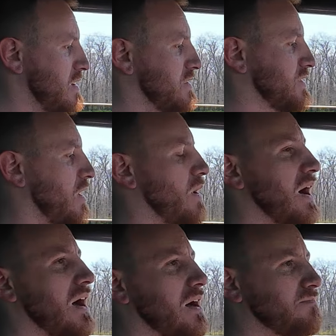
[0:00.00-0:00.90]
So,
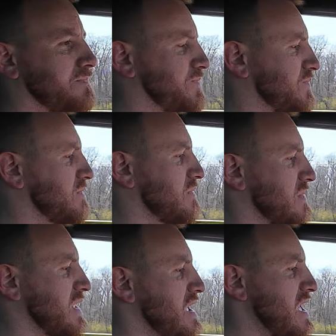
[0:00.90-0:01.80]

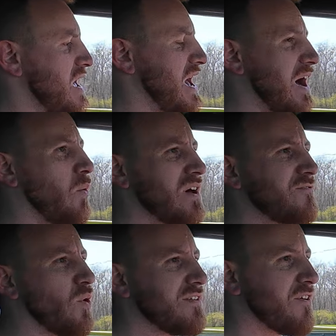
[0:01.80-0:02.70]
yeah,
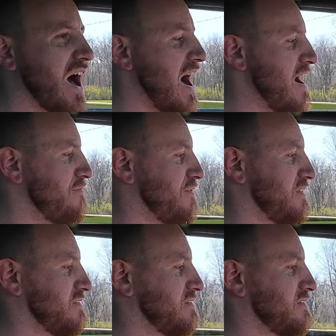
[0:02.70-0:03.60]
145
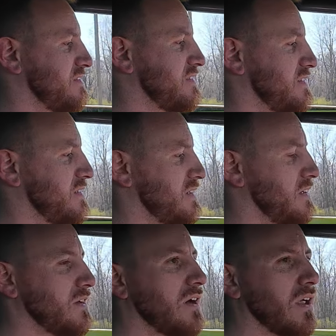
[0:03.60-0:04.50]

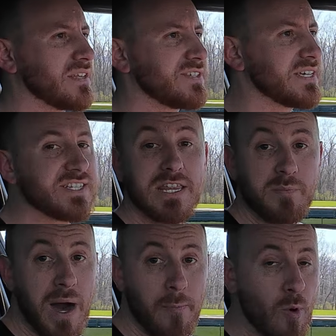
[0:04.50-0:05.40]
on the 60. The
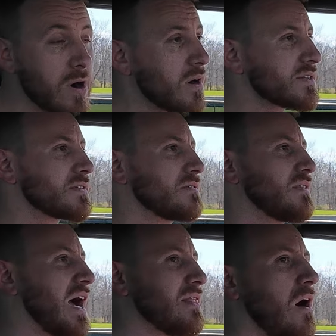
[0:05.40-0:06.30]
bump worked,
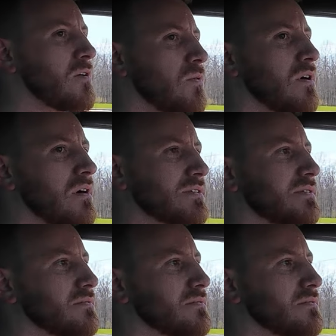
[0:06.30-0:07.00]
line lock worked.